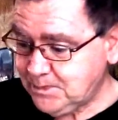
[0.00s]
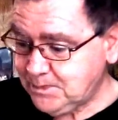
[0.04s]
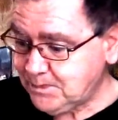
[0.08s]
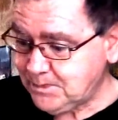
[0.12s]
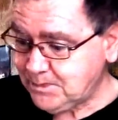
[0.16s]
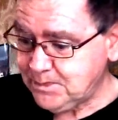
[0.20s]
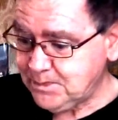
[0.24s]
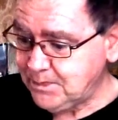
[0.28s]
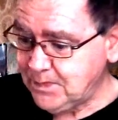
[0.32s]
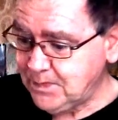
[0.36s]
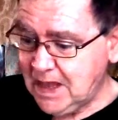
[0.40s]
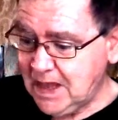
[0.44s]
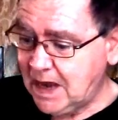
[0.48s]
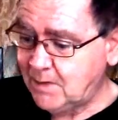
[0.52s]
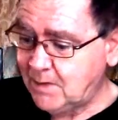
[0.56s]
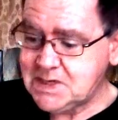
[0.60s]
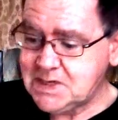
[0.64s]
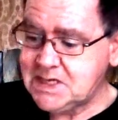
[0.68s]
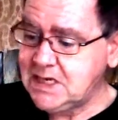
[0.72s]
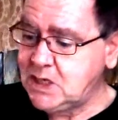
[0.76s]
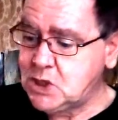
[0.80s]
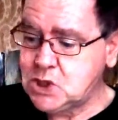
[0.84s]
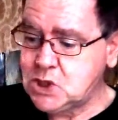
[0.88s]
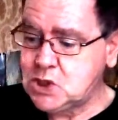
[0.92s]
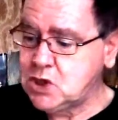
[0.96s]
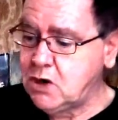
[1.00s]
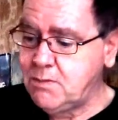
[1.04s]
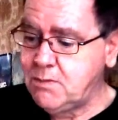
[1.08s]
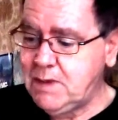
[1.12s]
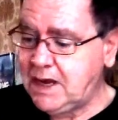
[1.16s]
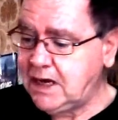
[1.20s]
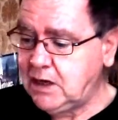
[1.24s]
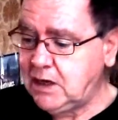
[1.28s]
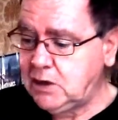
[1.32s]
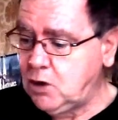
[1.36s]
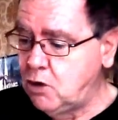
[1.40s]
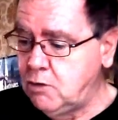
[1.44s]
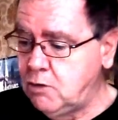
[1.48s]
I've seen so many
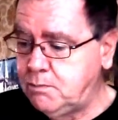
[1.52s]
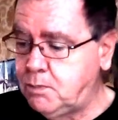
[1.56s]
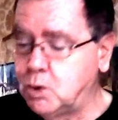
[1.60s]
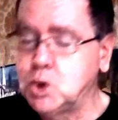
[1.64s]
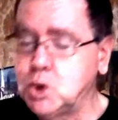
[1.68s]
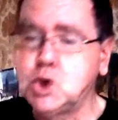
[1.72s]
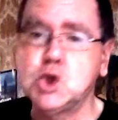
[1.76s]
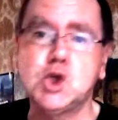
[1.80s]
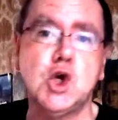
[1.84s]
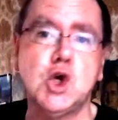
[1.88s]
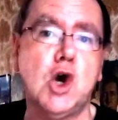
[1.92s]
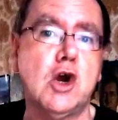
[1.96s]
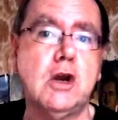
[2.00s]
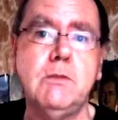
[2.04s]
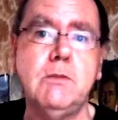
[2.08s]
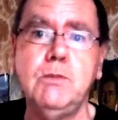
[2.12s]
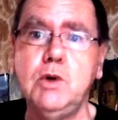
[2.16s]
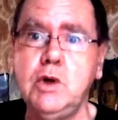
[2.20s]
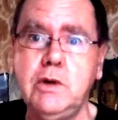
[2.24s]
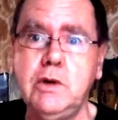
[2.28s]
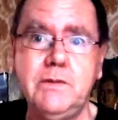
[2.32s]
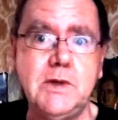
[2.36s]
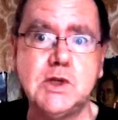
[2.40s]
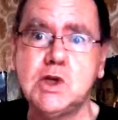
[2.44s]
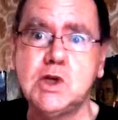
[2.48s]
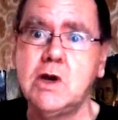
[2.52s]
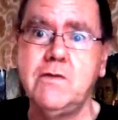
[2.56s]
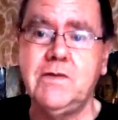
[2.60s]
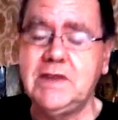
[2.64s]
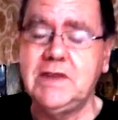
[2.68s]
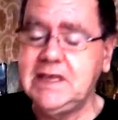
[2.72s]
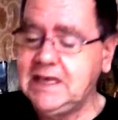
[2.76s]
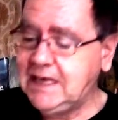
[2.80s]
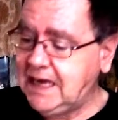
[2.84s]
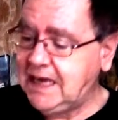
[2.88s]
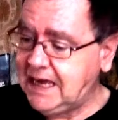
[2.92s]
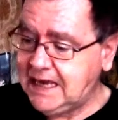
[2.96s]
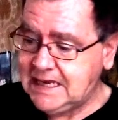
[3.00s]
low budget horror movies over the
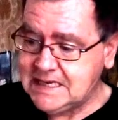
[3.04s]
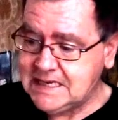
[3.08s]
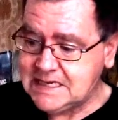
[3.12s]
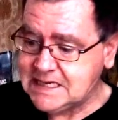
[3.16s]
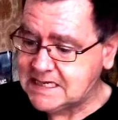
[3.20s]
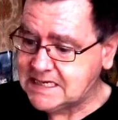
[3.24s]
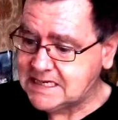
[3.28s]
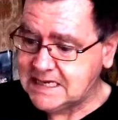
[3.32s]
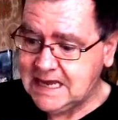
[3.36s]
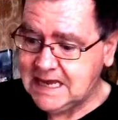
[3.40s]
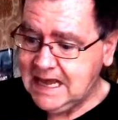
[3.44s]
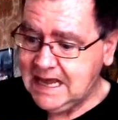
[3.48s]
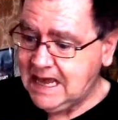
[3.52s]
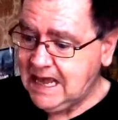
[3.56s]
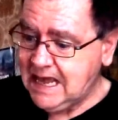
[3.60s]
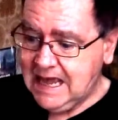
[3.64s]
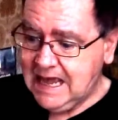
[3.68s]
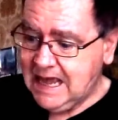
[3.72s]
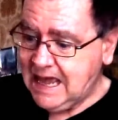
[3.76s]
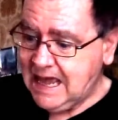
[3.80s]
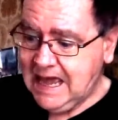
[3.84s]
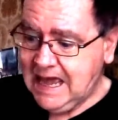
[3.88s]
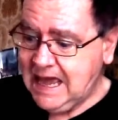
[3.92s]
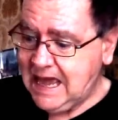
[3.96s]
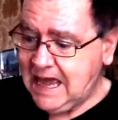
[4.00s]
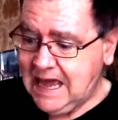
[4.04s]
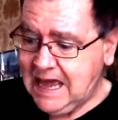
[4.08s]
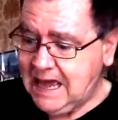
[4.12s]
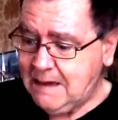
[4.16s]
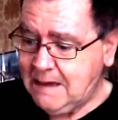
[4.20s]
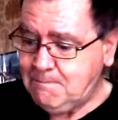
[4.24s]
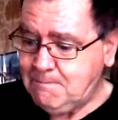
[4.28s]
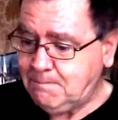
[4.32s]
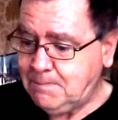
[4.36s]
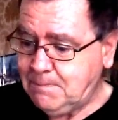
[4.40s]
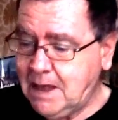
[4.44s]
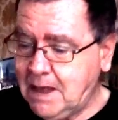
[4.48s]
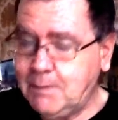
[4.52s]
years. I
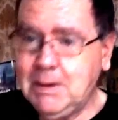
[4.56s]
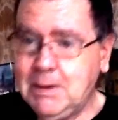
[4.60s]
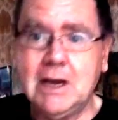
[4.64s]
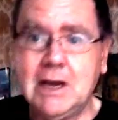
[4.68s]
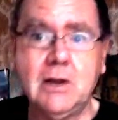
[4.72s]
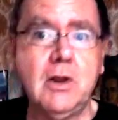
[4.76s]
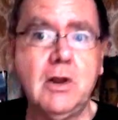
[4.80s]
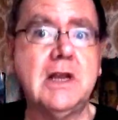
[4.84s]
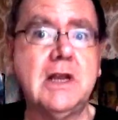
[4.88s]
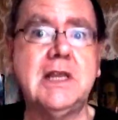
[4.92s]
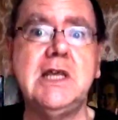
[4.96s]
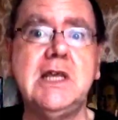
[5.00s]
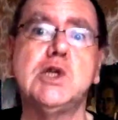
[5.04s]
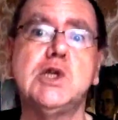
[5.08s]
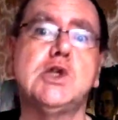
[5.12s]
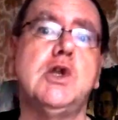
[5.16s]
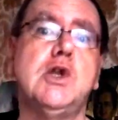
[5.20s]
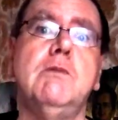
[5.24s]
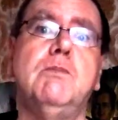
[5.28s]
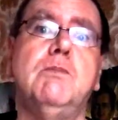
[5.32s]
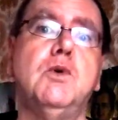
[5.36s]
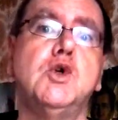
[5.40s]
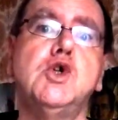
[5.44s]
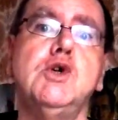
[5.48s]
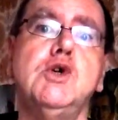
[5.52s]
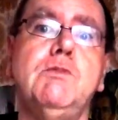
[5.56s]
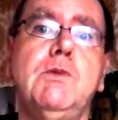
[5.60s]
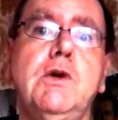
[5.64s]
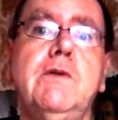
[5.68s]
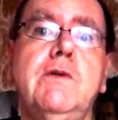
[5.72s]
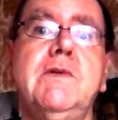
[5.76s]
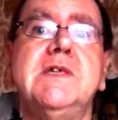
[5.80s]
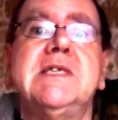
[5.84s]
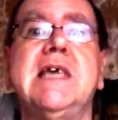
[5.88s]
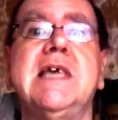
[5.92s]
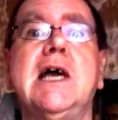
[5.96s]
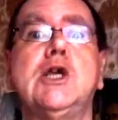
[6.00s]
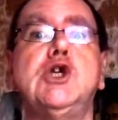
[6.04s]
mean, a lot of these low budget movies, they
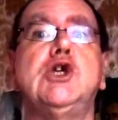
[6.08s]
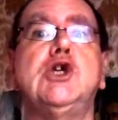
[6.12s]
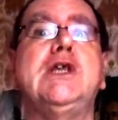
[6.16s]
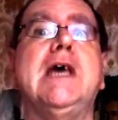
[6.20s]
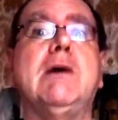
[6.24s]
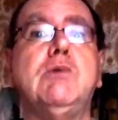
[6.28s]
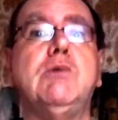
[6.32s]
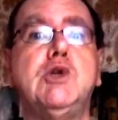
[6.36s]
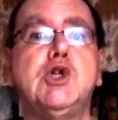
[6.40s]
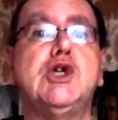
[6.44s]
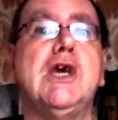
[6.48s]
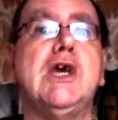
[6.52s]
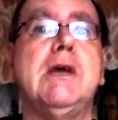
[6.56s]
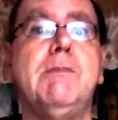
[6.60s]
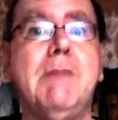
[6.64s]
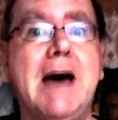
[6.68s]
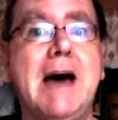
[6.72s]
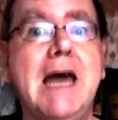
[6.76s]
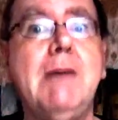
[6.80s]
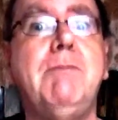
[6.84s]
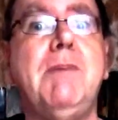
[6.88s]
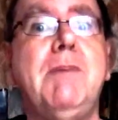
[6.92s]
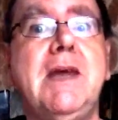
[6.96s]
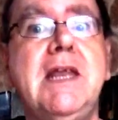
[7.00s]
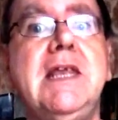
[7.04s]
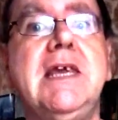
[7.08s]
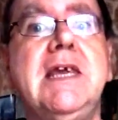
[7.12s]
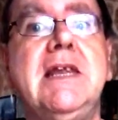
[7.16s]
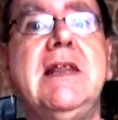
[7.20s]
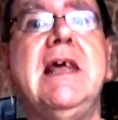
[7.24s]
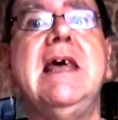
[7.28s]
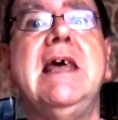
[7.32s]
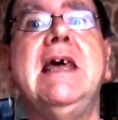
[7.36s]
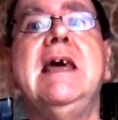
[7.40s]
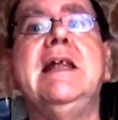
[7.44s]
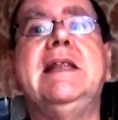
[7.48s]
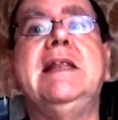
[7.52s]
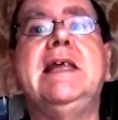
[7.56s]
actually in my opinion,
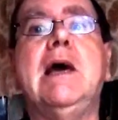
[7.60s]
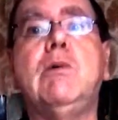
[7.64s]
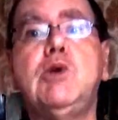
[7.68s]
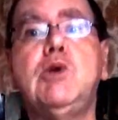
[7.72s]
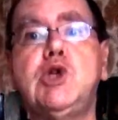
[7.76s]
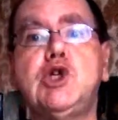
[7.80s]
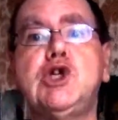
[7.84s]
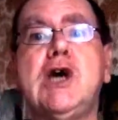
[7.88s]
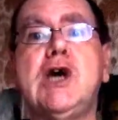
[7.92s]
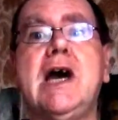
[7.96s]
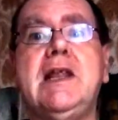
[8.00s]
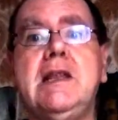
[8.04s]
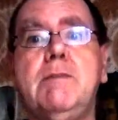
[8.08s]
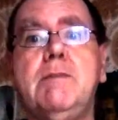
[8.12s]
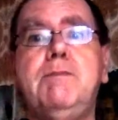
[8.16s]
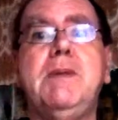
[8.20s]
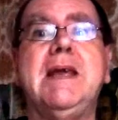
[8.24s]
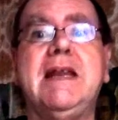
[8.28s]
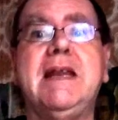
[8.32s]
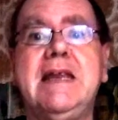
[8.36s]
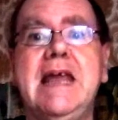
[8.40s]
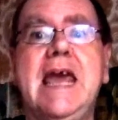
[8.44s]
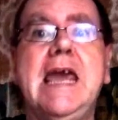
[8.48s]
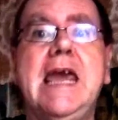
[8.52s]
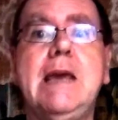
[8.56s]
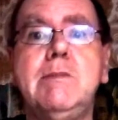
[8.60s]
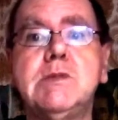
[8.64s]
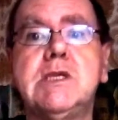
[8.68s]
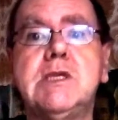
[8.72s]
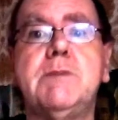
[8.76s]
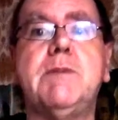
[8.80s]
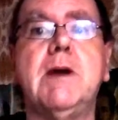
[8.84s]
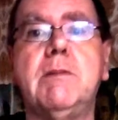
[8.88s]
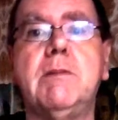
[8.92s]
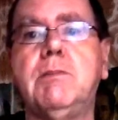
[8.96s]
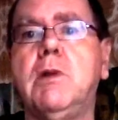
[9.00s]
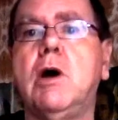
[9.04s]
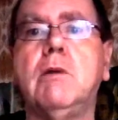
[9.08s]
they outshine the big names, the big
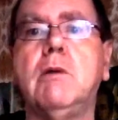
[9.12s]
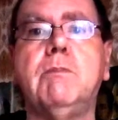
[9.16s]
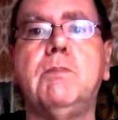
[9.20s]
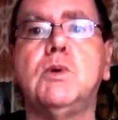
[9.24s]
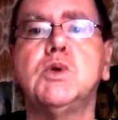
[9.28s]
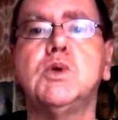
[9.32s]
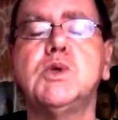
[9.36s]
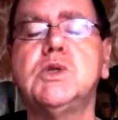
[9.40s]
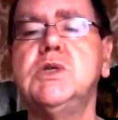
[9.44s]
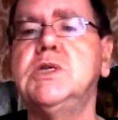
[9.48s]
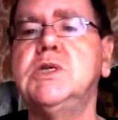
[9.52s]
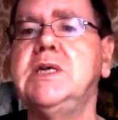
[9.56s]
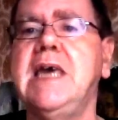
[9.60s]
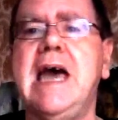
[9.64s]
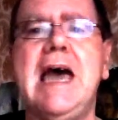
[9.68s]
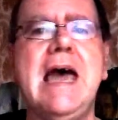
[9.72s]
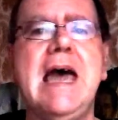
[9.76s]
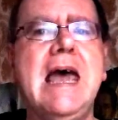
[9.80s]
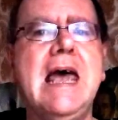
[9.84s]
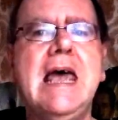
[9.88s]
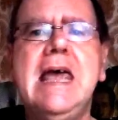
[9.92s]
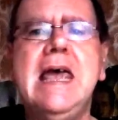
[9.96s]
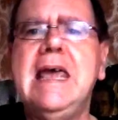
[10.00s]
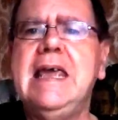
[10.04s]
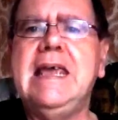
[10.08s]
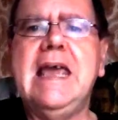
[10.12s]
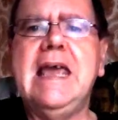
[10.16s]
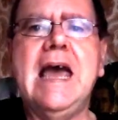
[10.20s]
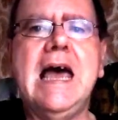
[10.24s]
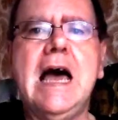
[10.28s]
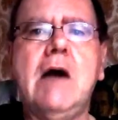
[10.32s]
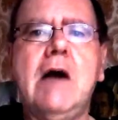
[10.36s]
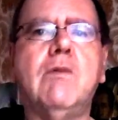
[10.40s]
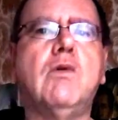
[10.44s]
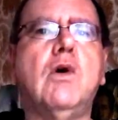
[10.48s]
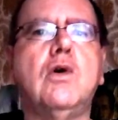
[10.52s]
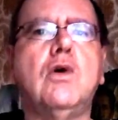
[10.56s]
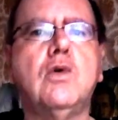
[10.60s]
blockbusters. I've got a
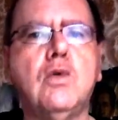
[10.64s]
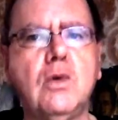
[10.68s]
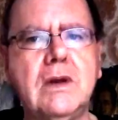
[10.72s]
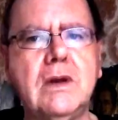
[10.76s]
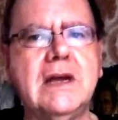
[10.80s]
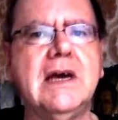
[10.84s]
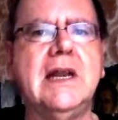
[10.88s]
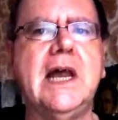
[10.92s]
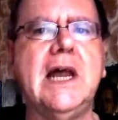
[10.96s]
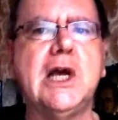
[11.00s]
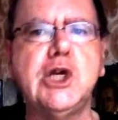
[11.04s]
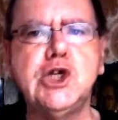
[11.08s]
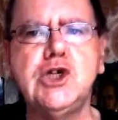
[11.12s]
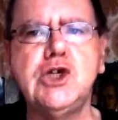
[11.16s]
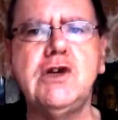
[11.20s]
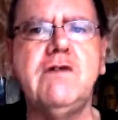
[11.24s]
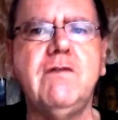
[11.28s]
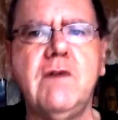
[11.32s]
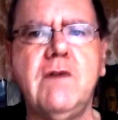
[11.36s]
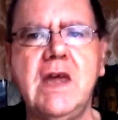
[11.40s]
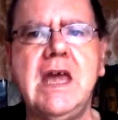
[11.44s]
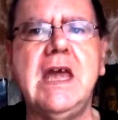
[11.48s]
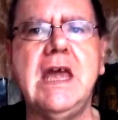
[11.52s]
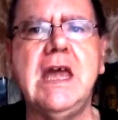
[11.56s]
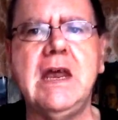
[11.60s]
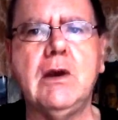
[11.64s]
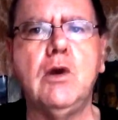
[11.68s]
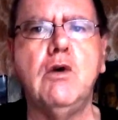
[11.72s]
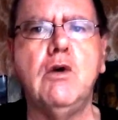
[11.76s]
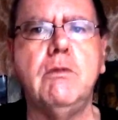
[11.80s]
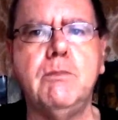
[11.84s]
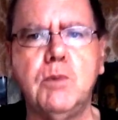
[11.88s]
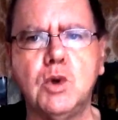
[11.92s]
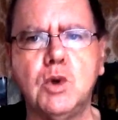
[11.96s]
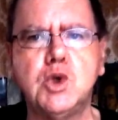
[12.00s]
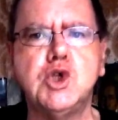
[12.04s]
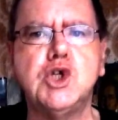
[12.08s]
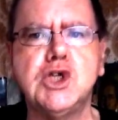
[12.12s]
good collection of low
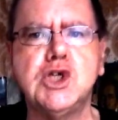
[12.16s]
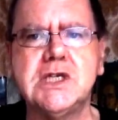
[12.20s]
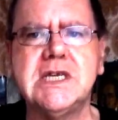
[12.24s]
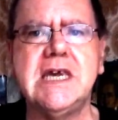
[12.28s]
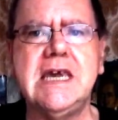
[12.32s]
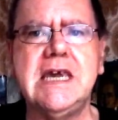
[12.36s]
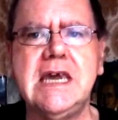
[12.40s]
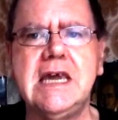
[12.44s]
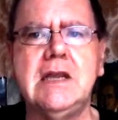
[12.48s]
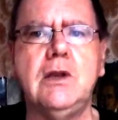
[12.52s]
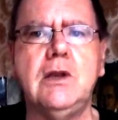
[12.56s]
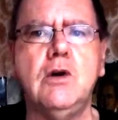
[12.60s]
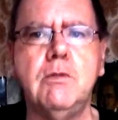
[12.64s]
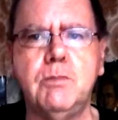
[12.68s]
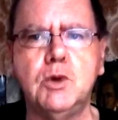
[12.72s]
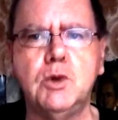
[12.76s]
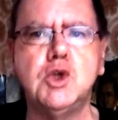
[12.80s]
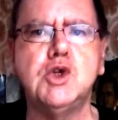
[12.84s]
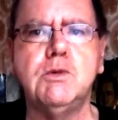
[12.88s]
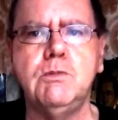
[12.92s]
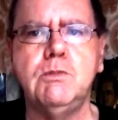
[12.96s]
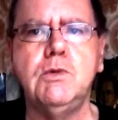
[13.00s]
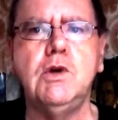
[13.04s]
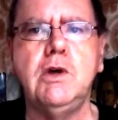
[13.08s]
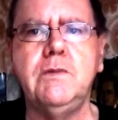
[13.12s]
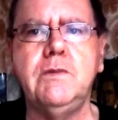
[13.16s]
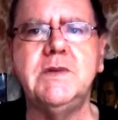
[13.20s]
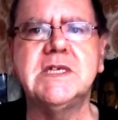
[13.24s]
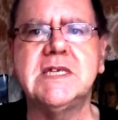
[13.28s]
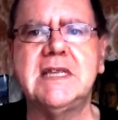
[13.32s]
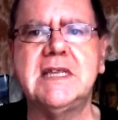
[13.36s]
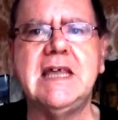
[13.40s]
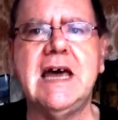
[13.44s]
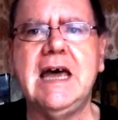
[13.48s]
budget movies and that.